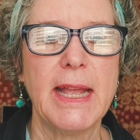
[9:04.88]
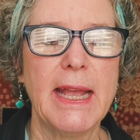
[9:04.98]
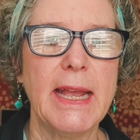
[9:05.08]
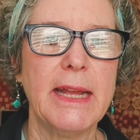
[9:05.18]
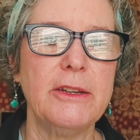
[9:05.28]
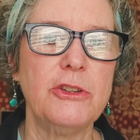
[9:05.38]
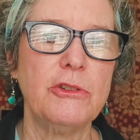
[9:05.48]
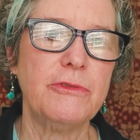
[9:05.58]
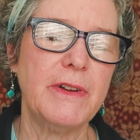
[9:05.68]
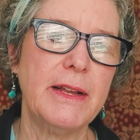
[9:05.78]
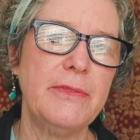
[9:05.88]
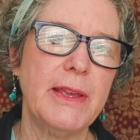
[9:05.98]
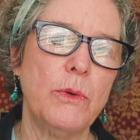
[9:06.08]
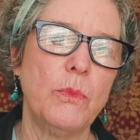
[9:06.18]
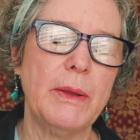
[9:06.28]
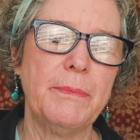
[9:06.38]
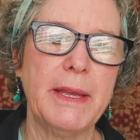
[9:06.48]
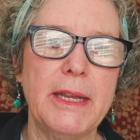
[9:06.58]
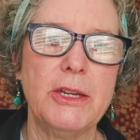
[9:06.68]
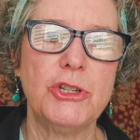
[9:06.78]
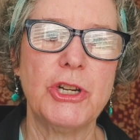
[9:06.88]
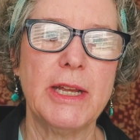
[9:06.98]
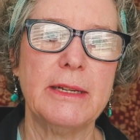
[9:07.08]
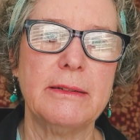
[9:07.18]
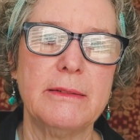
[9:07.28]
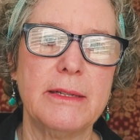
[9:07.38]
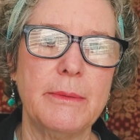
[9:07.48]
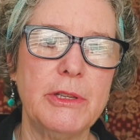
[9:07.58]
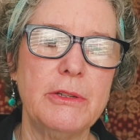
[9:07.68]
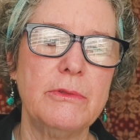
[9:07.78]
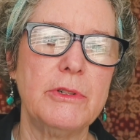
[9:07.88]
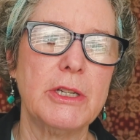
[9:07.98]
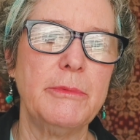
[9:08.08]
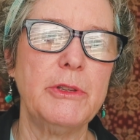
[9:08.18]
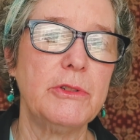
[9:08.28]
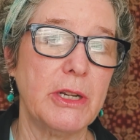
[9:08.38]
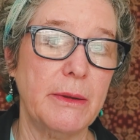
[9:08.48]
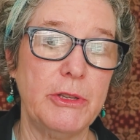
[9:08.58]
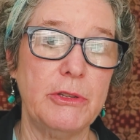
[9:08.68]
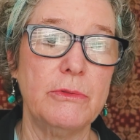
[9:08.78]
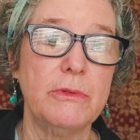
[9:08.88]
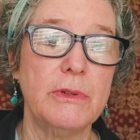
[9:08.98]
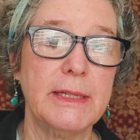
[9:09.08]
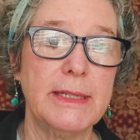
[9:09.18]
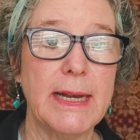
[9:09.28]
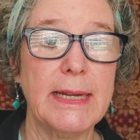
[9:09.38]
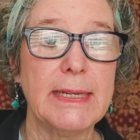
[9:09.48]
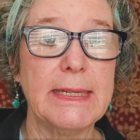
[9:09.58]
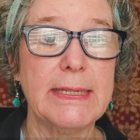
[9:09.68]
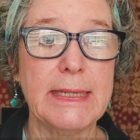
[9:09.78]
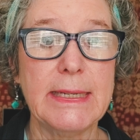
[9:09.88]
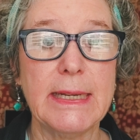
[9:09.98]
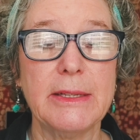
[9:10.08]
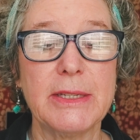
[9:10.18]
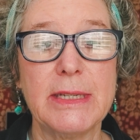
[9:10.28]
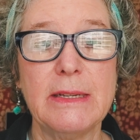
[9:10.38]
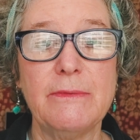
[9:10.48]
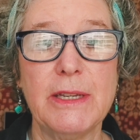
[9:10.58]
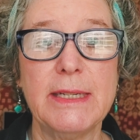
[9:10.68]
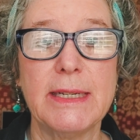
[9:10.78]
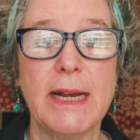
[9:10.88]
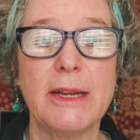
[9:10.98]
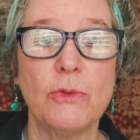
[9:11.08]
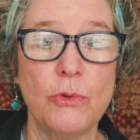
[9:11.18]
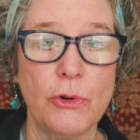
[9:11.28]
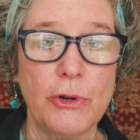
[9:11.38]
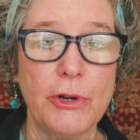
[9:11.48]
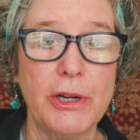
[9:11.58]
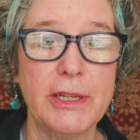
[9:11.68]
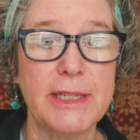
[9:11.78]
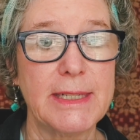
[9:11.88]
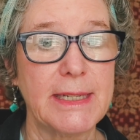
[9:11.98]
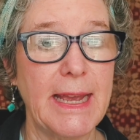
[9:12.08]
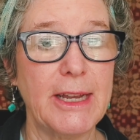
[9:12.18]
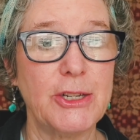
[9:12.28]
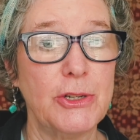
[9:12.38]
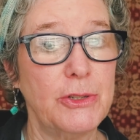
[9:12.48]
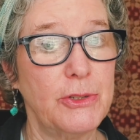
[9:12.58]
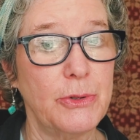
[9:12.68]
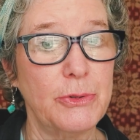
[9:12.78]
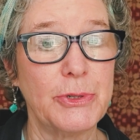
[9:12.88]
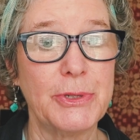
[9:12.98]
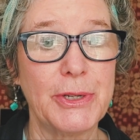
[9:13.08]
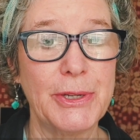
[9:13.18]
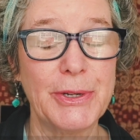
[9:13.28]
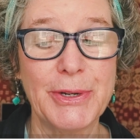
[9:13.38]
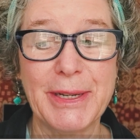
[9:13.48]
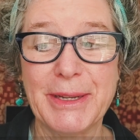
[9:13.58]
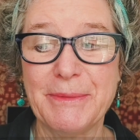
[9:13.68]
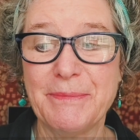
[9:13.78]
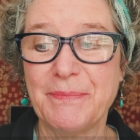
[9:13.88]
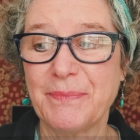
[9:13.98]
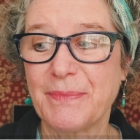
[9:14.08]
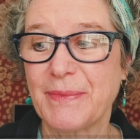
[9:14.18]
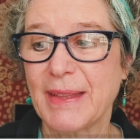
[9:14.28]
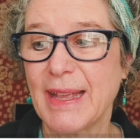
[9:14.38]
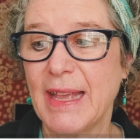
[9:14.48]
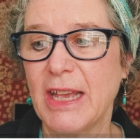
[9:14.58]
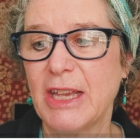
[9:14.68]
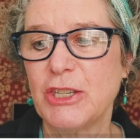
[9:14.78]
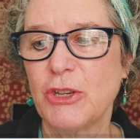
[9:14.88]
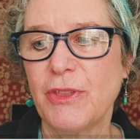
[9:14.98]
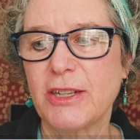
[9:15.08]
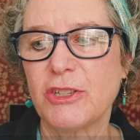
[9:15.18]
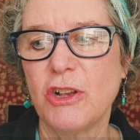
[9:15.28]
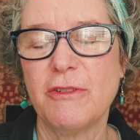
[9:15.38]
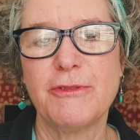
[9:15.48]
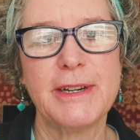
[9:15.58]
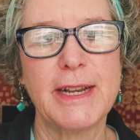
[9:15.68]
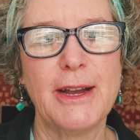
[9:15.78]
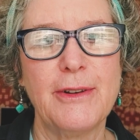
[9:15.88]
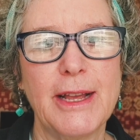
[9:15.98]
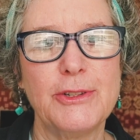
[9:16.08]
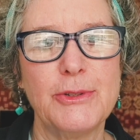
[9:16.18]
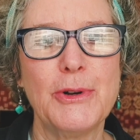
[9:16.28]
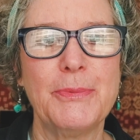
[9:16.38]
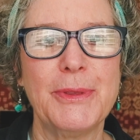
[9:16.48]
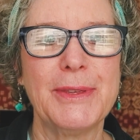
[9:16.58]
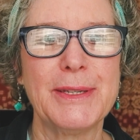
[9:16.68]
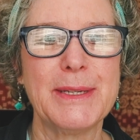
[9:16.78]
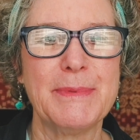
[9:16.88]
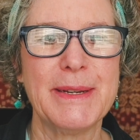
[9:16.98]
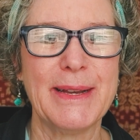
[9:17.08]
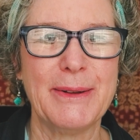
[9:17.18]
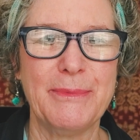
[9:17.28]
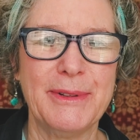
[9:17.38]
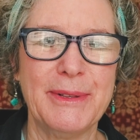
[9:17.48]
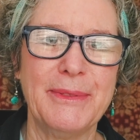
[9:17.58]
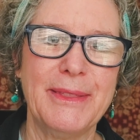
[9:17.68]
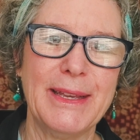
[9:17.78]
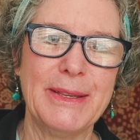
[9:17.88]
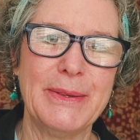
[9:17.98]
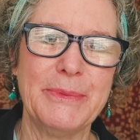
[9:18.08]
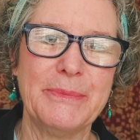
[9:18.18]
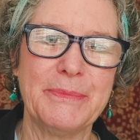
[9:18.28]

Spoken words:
And you'll find that webpage at www.dlcv.org/Social Security. So that's all for now, and I do hope that this has been helpful. Thank you.